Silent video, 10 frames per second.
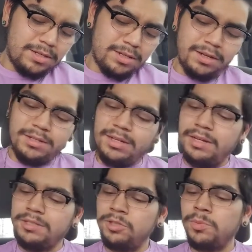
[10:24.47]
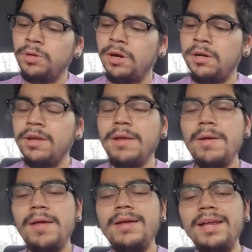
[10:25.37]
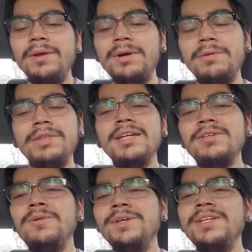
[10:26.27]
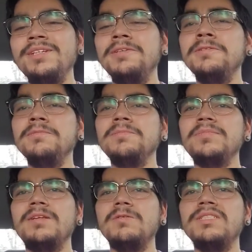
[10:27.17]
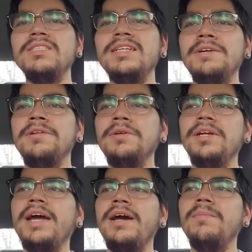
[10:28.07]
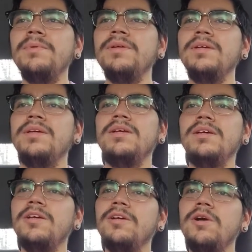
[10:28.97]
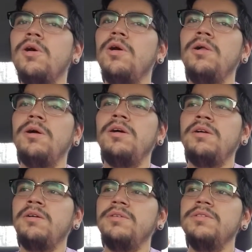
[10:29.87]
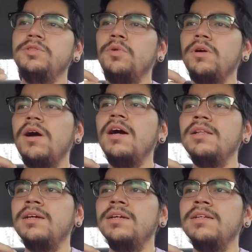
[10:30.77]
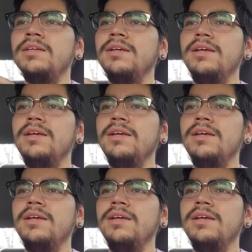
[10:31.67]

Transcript: Gotta hit it super hard. Anyway, what they told me to do was to download an app, call our store hotline,